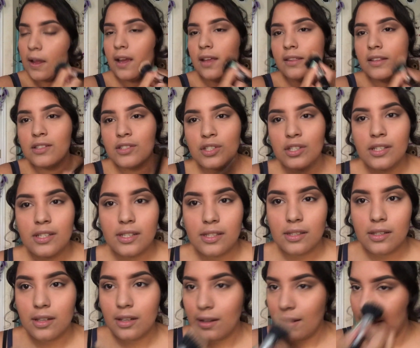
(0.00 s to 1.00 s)
And this
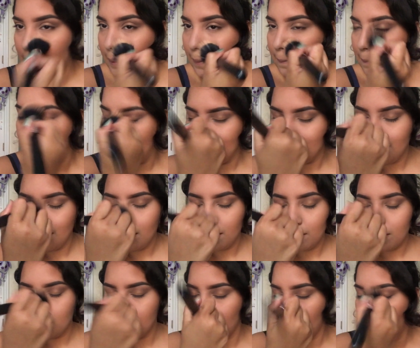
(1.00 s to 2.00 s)
just like makes it
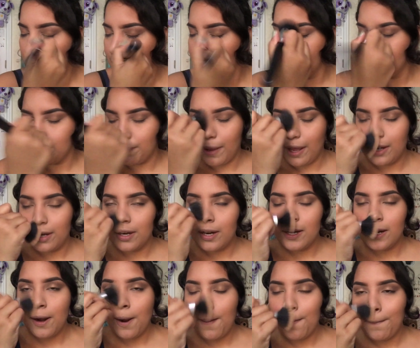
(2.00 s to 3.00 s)
look so much
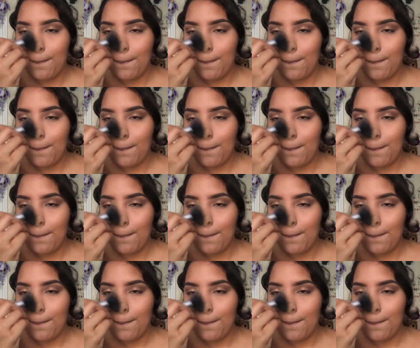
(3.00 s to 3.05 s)
better.